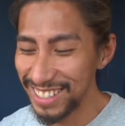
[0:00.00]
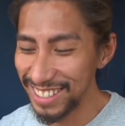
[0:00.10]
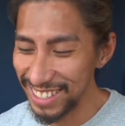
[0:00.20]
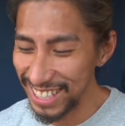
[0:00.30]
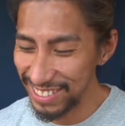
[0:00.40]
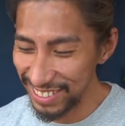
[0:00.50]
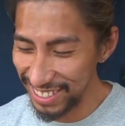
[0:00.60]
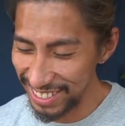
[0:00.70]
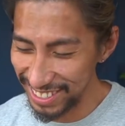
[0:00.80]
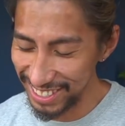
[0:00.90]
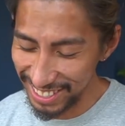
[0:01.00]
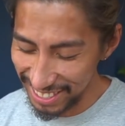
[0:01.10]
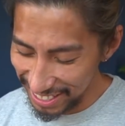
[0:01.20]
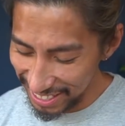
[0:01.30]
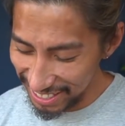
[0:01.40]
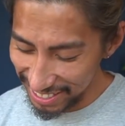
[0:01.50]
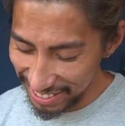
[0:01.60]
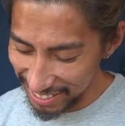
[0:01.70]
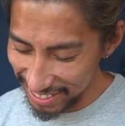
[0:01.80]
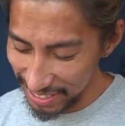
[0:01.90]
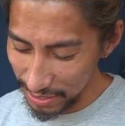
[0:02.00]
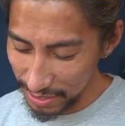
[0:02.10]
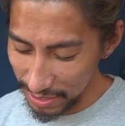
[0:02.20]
Okay, how are you? Okay.